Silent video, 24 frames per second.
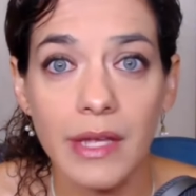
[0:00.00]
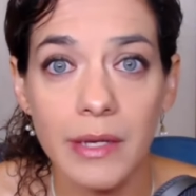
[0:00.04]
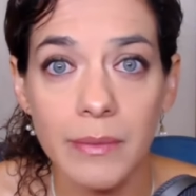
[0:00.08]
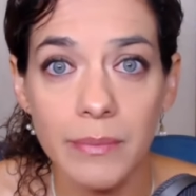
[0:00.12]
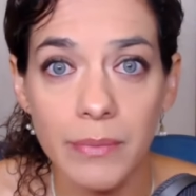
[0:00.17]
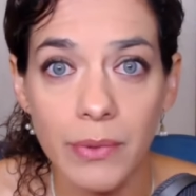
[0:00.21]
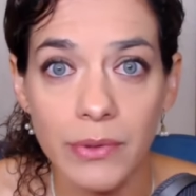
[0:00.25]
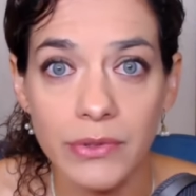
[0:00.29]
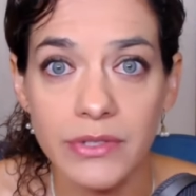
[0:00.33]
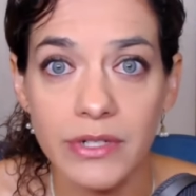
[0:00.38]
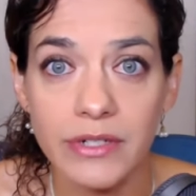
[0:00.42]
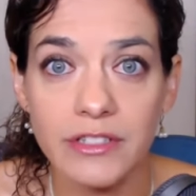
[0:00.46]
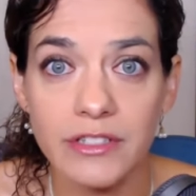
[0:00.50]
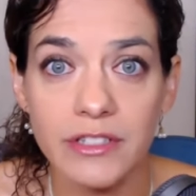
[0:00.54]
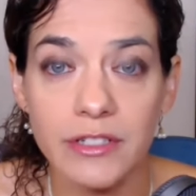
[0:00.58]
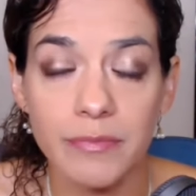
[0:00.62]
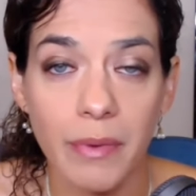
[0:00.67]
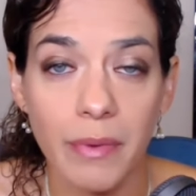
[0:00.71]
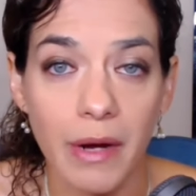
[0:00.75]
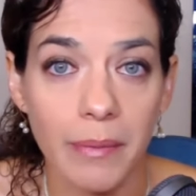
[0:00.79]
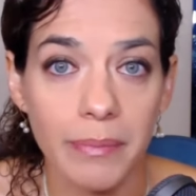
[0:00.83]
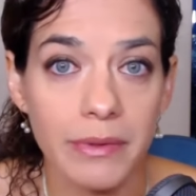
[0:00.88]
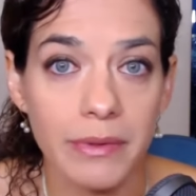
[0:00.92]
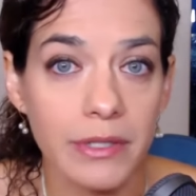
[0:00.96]
And Botox is
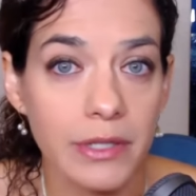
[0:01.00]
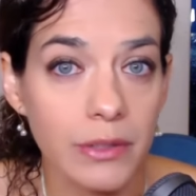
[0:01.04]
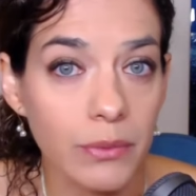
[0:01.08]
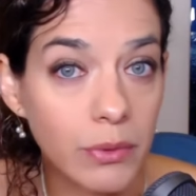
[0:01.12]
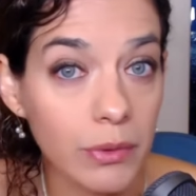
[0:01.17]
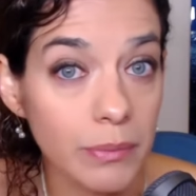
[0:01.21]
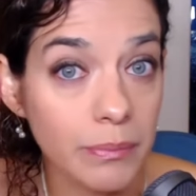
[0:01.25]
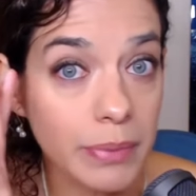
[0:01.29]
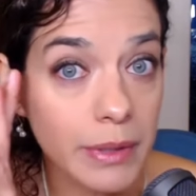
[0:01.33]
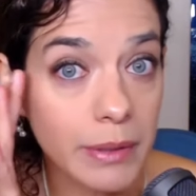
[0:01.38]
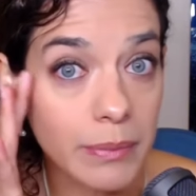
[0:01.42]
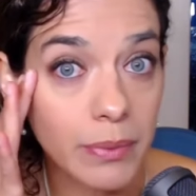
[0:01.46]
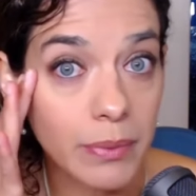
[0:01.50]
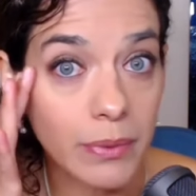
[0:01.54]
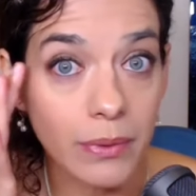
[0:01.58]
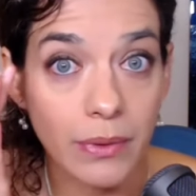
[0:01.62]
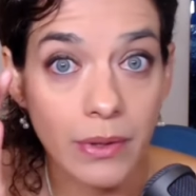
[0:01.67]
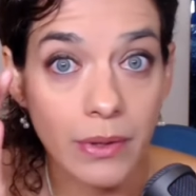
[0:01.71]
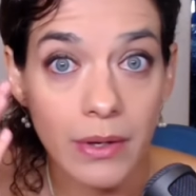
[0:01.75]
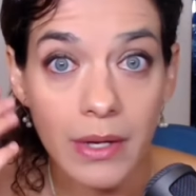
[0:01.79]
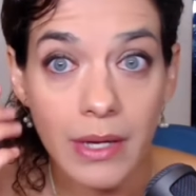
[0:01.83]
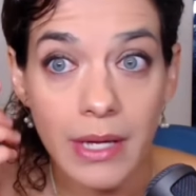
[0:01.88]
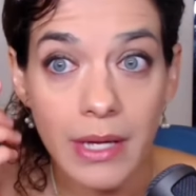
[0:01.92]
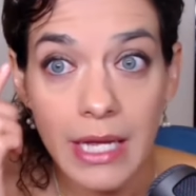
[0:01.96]
popular when
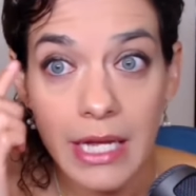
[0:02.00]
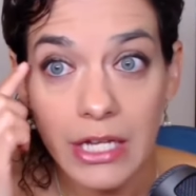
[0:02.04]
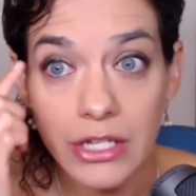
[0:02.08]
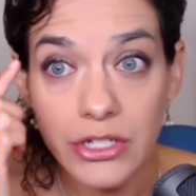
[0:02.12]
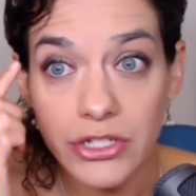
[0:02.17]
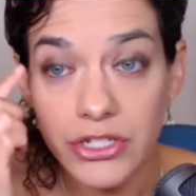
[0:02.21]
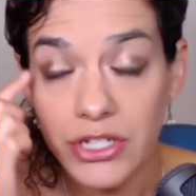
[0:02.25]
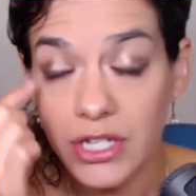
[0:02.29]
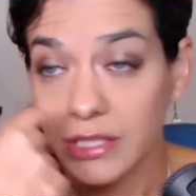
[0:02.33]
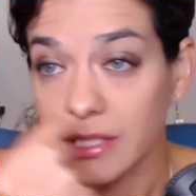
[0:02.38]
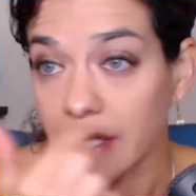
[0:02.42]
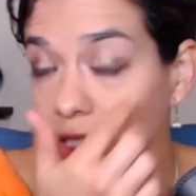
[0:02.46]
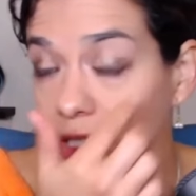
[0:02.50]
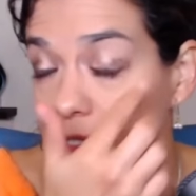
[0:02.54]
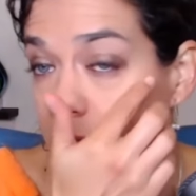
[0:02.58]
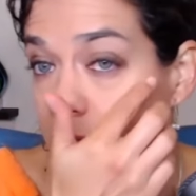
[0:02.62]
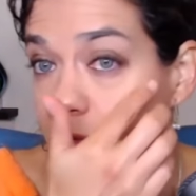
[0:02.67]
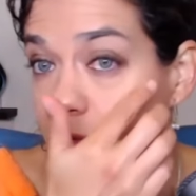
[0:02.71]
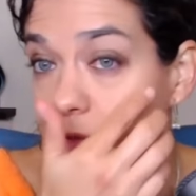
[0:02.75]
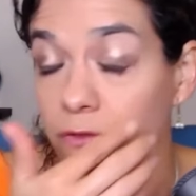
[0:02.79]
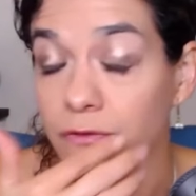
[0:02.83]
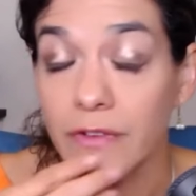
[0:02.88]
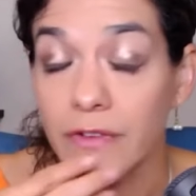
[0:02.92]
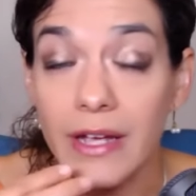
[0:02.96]
people inject it into
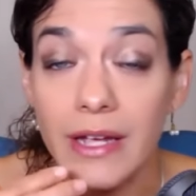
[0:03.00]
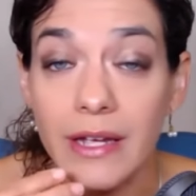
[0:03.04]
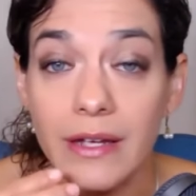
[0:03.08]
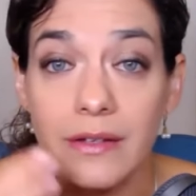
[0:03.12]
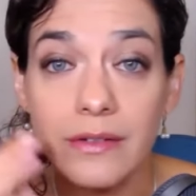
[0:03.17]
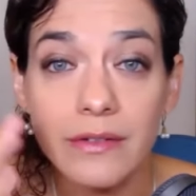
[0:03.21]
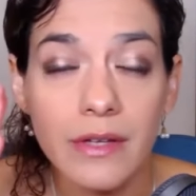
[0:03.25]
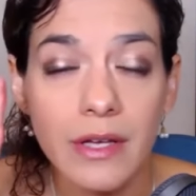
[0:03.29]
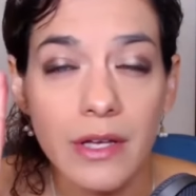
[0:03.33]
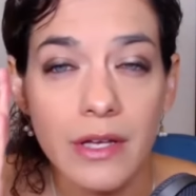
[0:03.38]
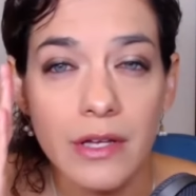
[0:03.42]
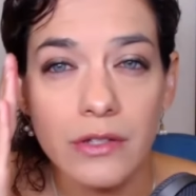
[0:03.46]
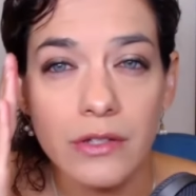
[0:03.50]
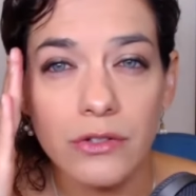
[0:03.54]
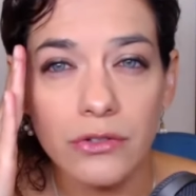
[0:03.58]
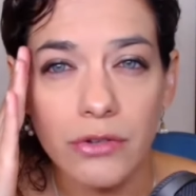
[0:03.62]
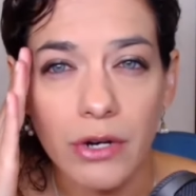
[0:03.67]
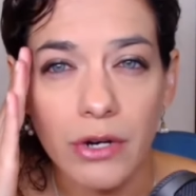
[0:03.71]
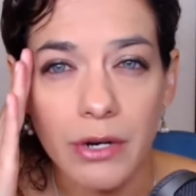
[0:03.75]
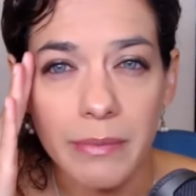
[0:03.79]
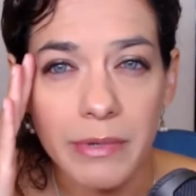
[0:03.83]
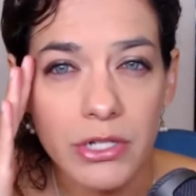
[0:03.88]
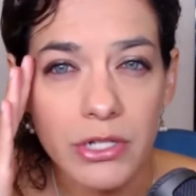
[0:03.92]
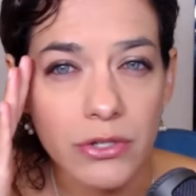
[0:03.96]
their face to
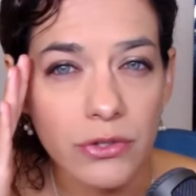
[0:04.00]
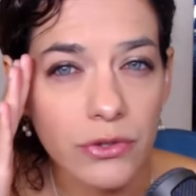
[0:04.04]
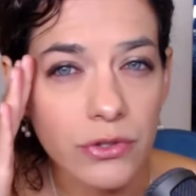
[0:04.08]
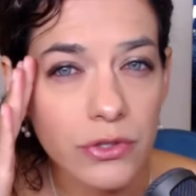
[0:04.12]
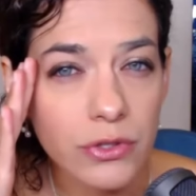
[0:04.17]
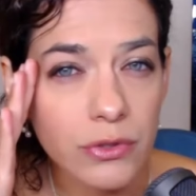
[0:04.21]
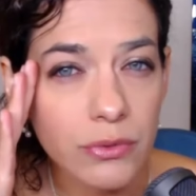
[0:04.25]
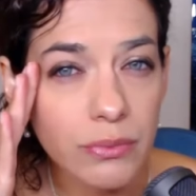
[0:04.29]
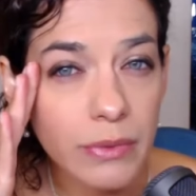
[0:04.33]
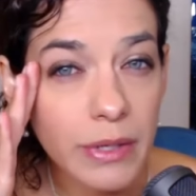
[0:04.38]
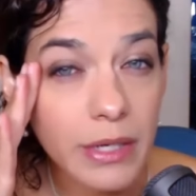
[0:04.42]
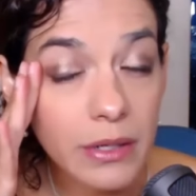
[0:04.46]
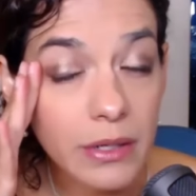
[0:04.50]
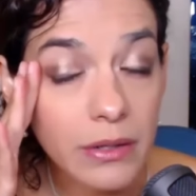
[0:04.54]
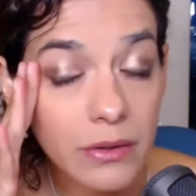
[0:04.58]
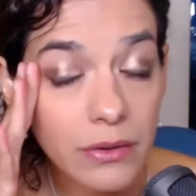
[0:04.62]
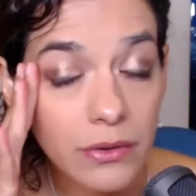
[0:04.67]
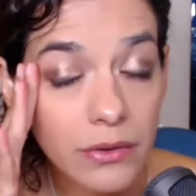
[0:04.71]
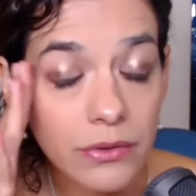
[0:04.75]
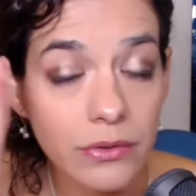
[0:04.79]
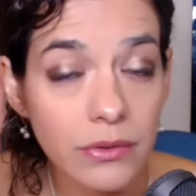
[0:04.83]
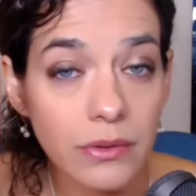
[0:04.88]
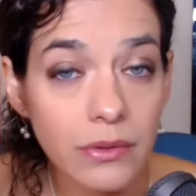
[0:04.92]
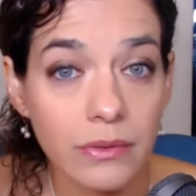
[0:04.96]
try to make sure those
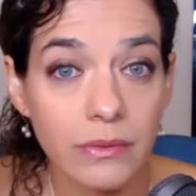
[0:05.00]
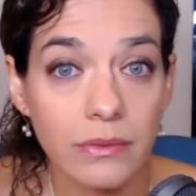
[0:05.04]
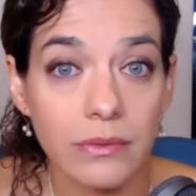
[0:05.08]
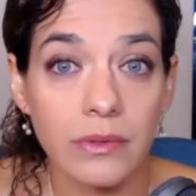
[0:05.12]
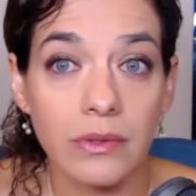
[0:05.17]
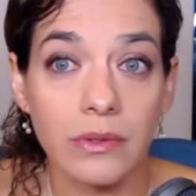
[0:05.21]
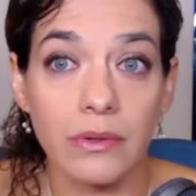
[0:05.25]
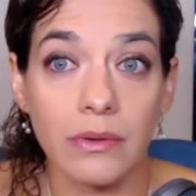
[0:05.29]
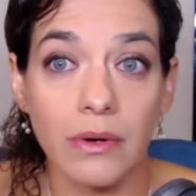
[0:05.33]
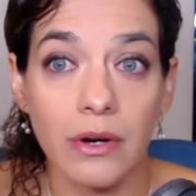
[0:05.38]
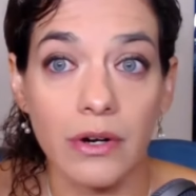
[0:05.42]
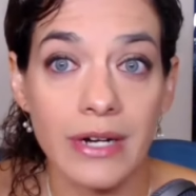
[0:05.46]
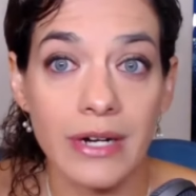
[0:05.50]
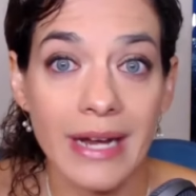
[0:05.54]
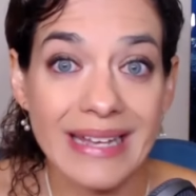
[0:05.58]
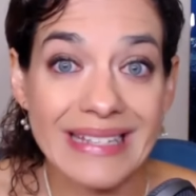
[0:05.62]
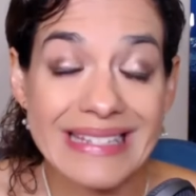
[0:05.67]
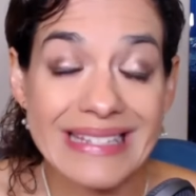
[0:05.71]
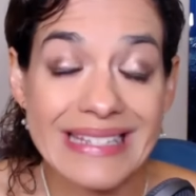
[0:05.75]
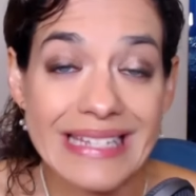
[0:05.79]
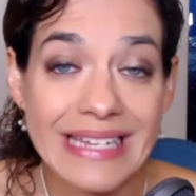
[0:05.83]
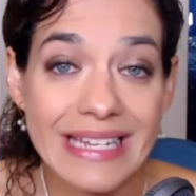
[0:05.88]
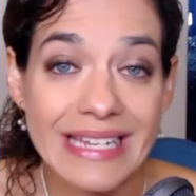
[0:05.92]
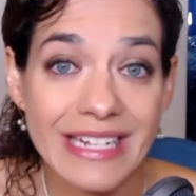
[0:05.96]
wrinkles, are not
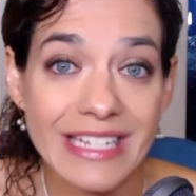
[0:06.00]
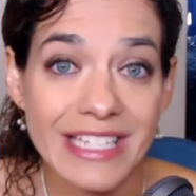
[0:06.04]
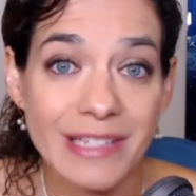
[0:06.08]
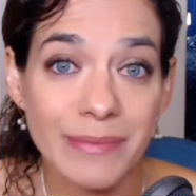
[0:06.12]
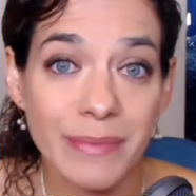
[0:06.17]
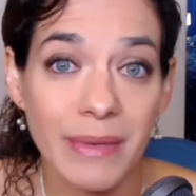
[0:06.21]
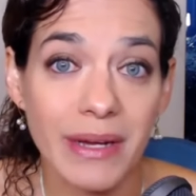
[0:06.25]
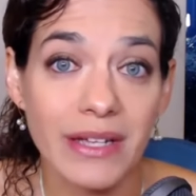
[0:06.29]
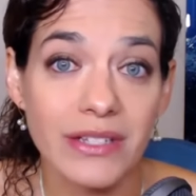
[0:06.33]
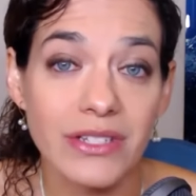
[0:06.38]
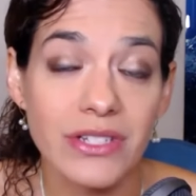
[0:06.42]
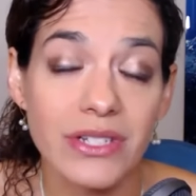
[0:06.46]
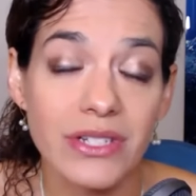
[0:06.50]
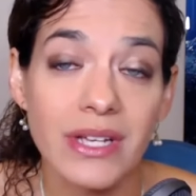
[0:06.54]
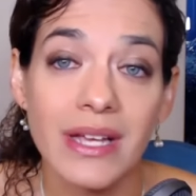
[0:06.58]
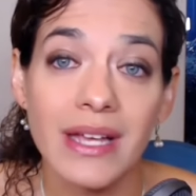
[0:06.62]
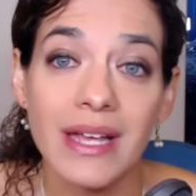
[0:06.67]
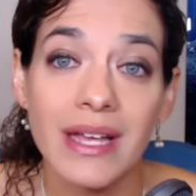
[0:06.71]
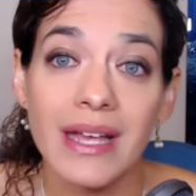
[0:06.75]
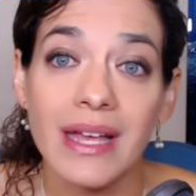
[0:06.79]
seen as much.